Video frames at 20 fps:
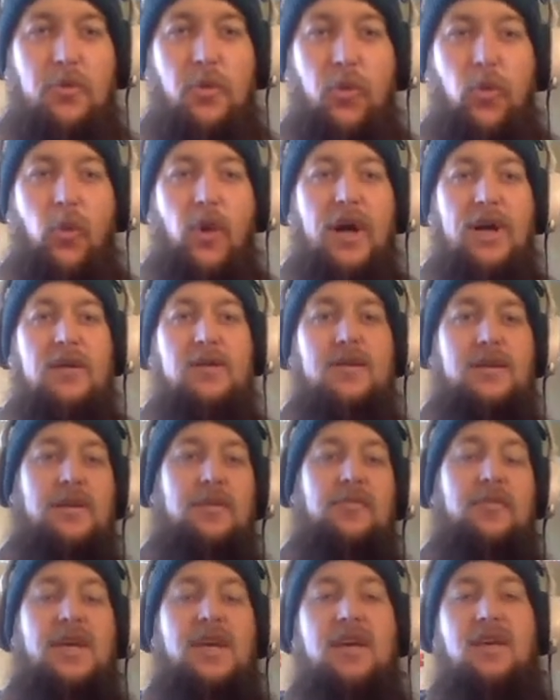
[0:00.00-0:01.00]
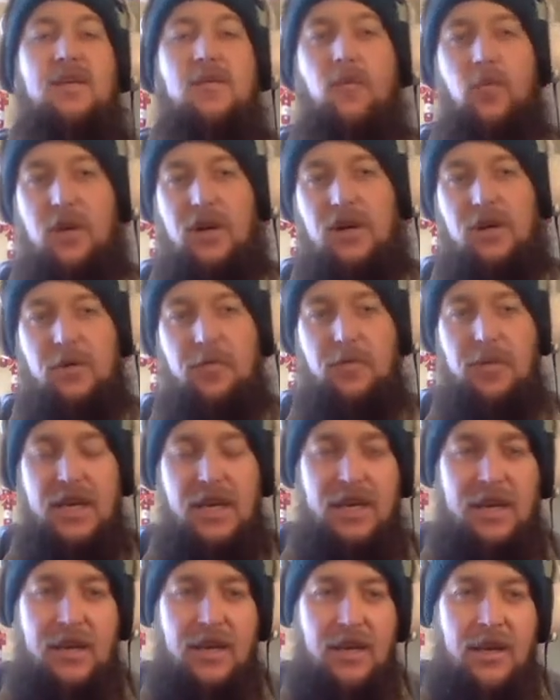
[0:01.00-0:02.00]
Welcome
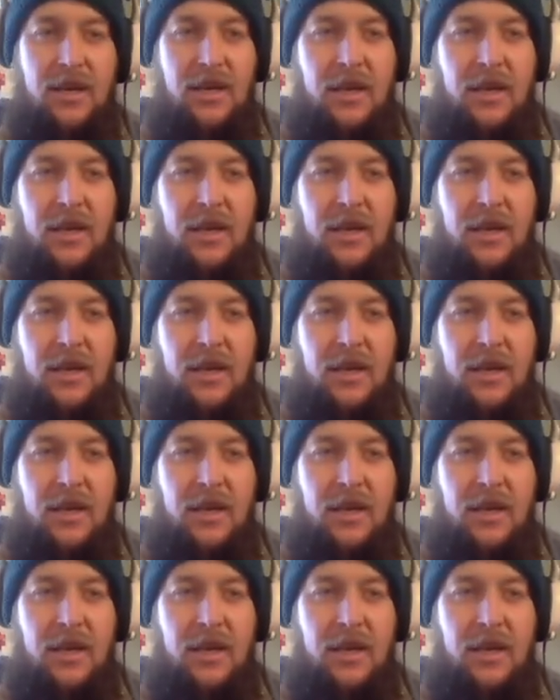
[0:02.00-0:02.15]
in.